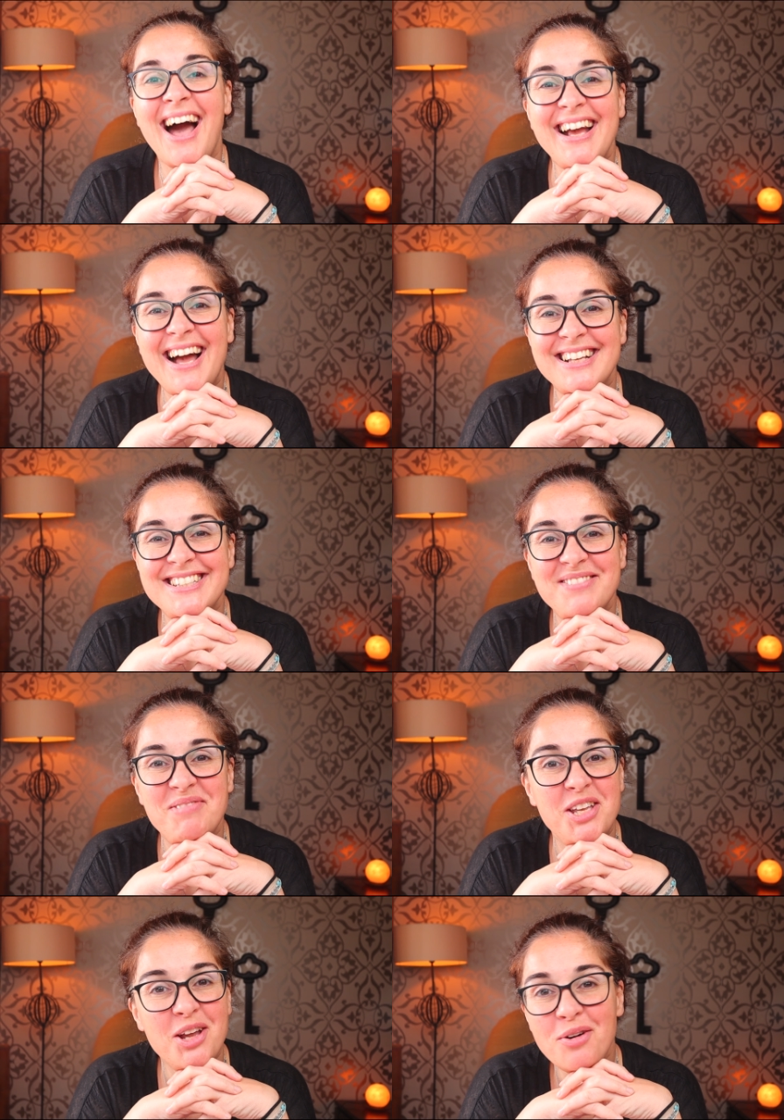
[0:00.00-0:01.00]
Hi guys!
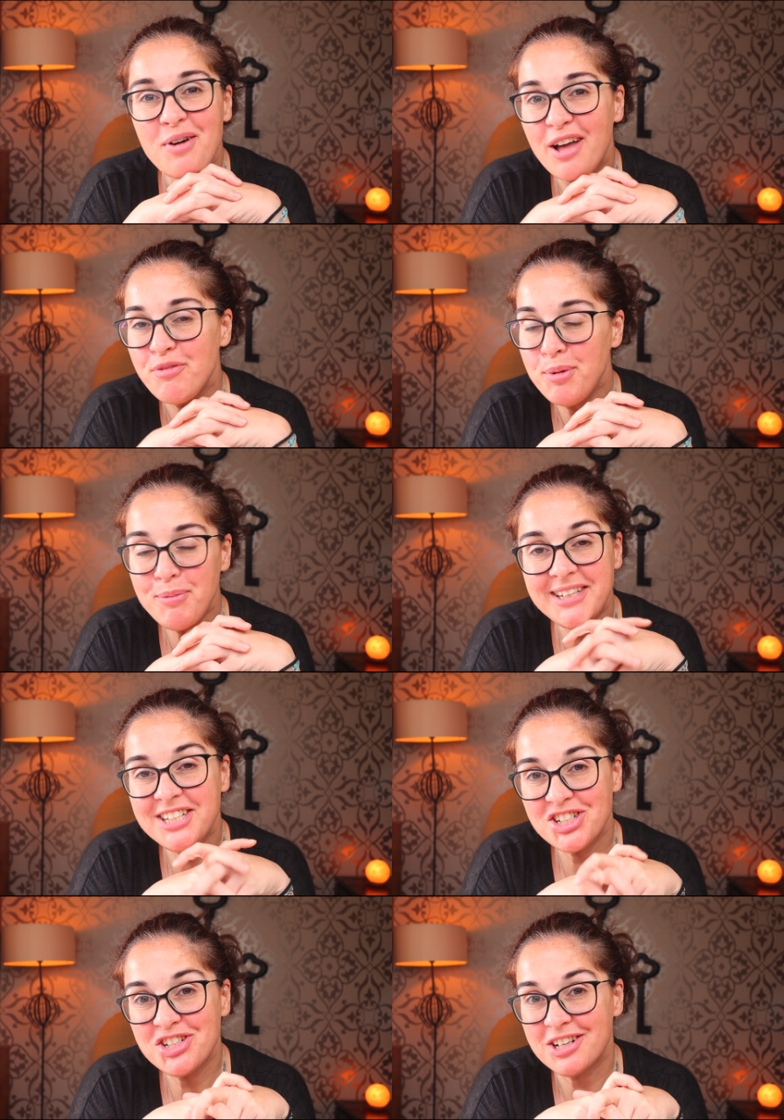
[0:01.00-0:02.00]
I've been
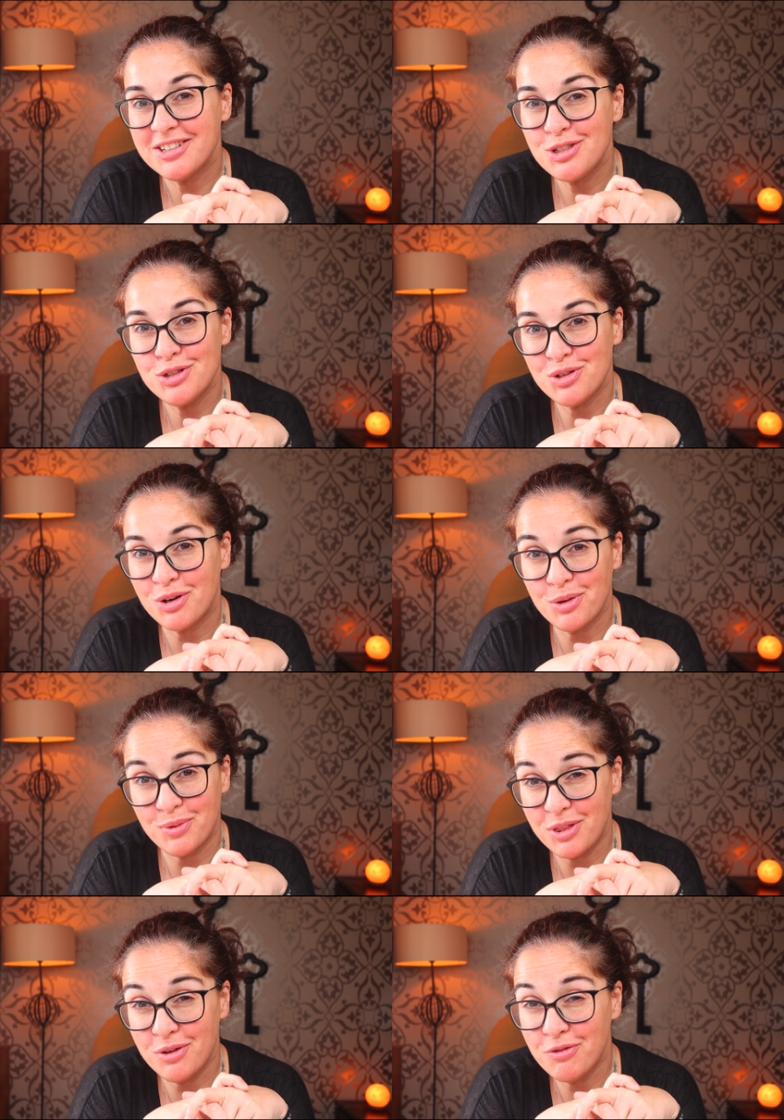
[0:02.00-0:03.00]
meaning to share this tutorial
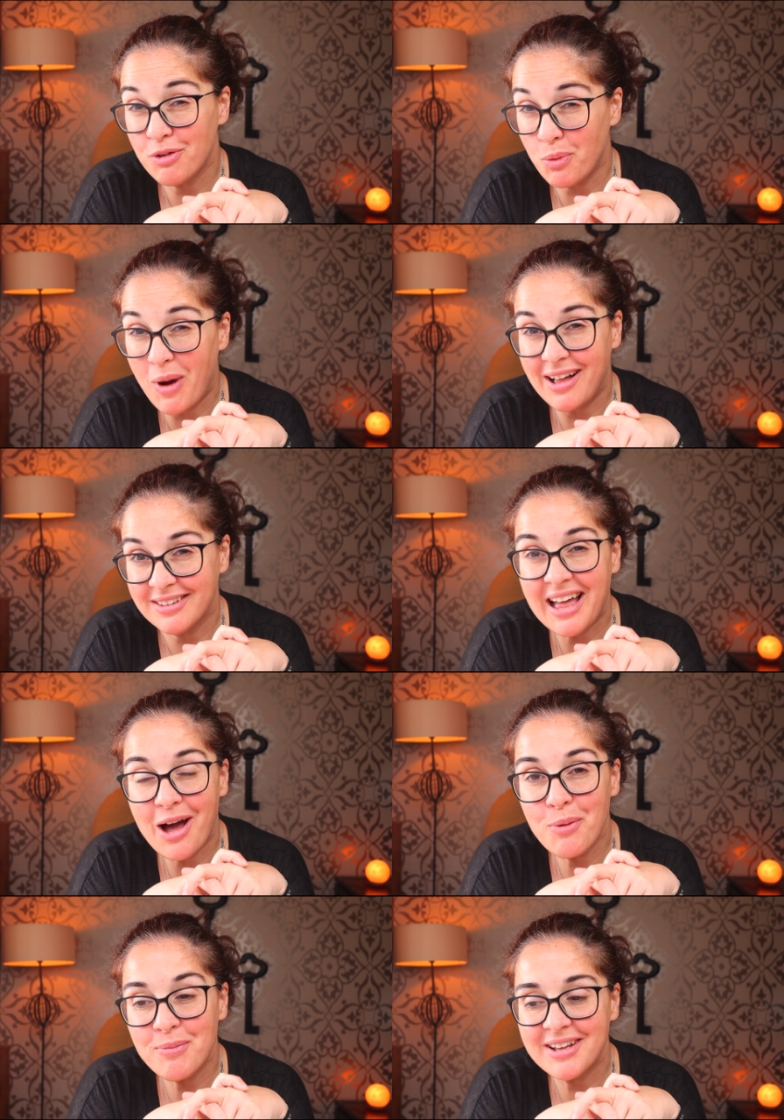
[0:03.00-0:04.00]
with you for a while
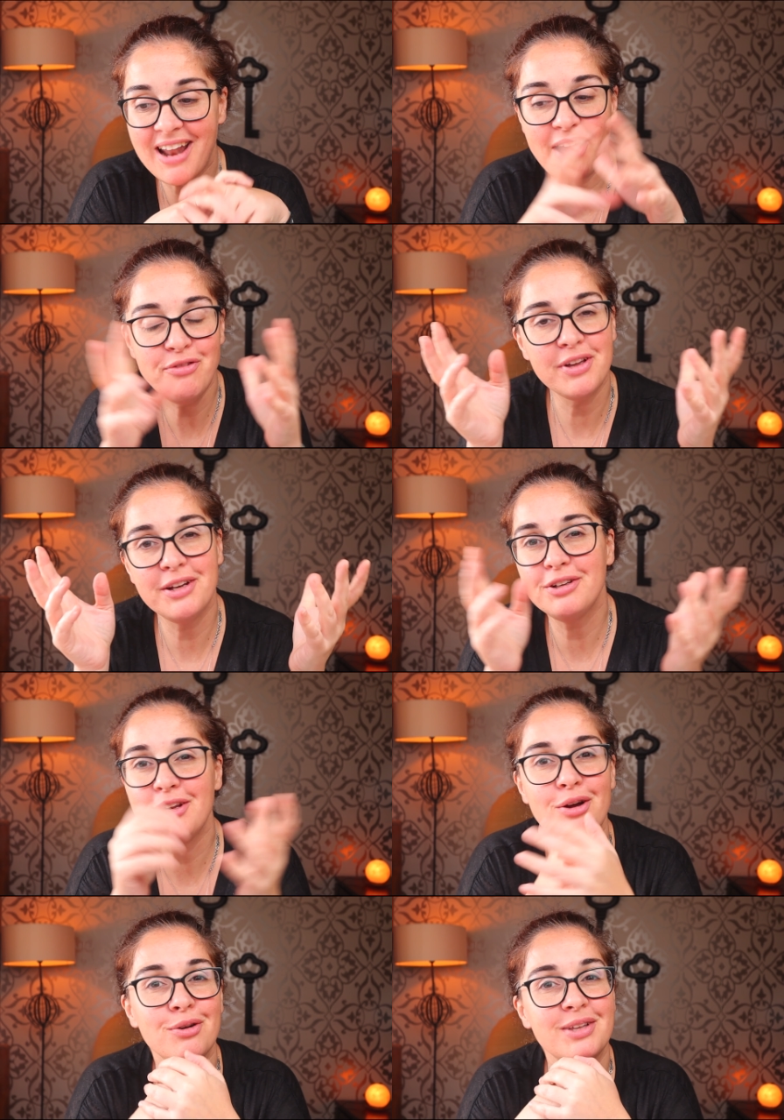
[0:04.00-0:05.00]
now, but I figured,
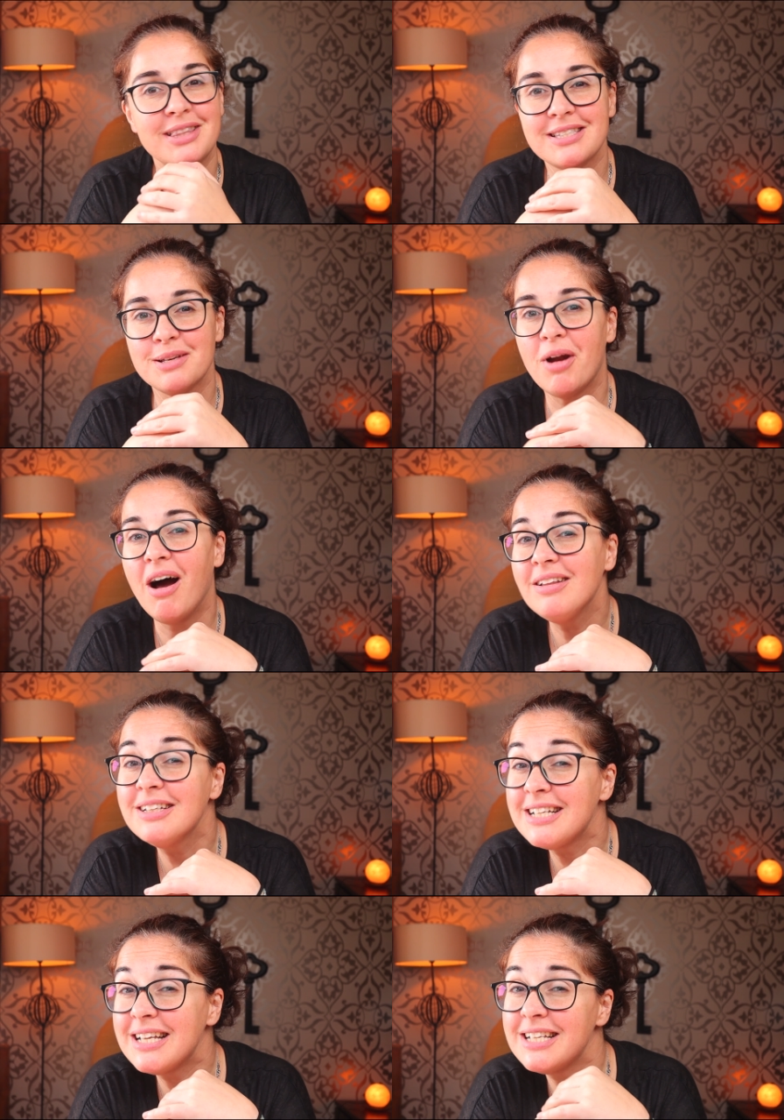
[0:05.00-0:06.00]
with the summer
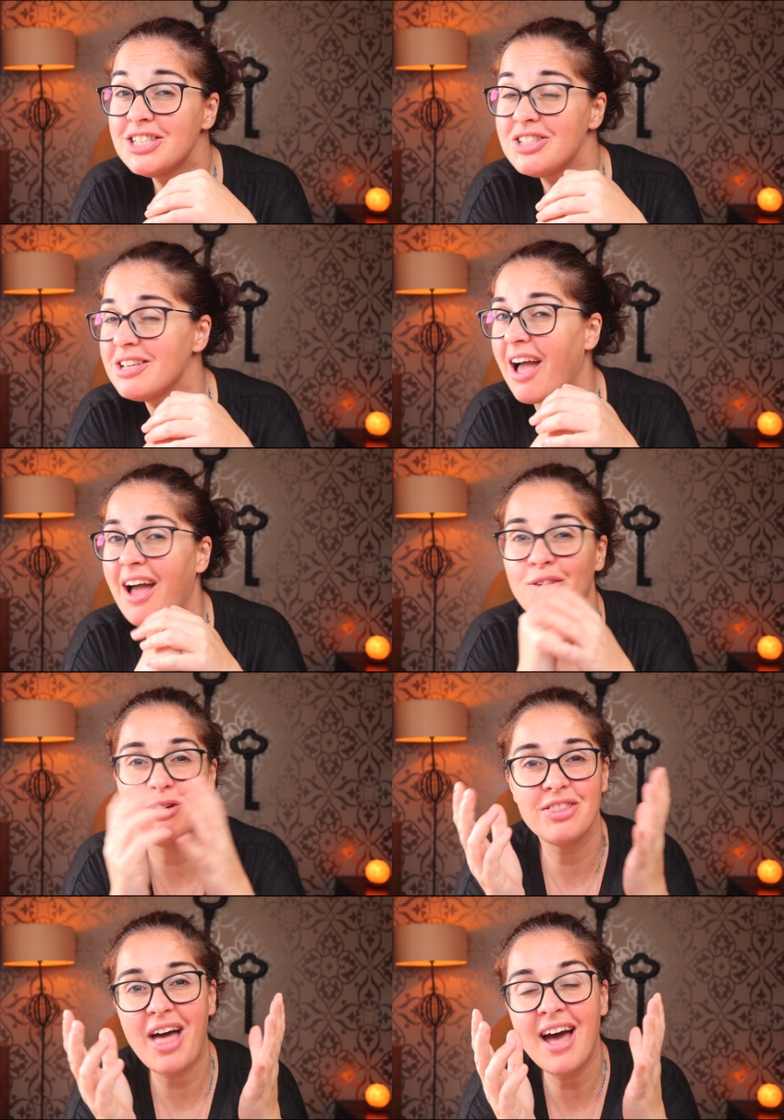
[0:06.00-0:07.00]
holidays and
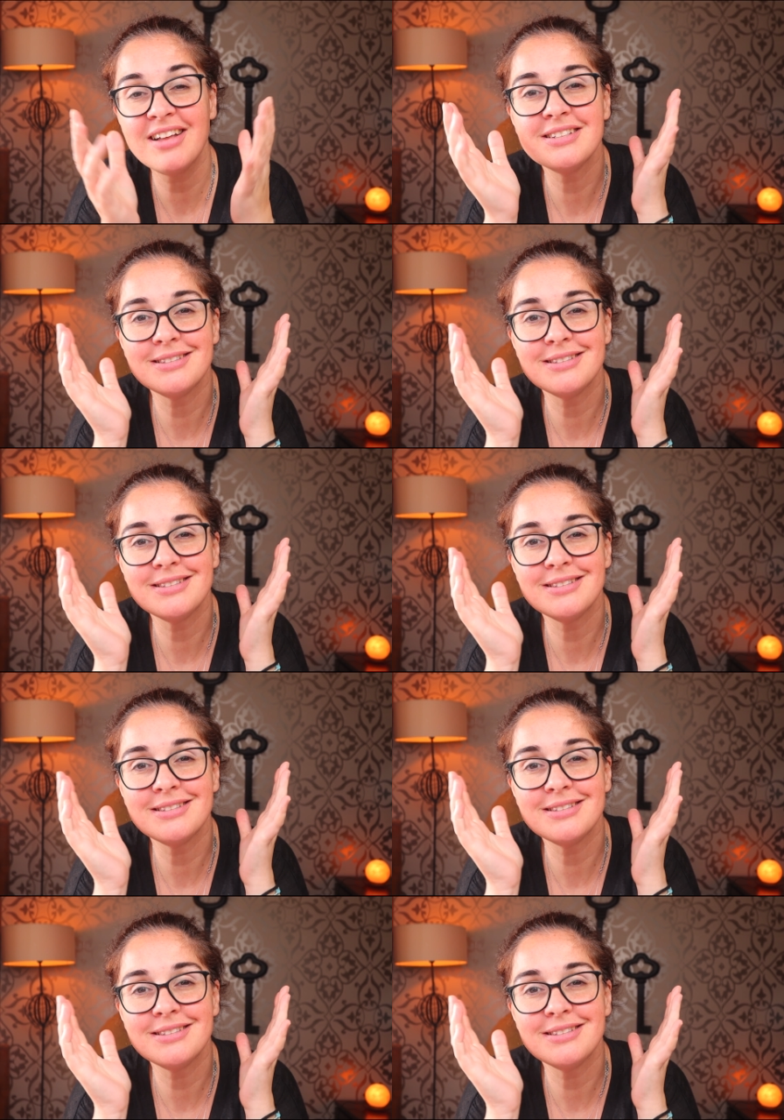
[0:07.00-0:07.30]
all that,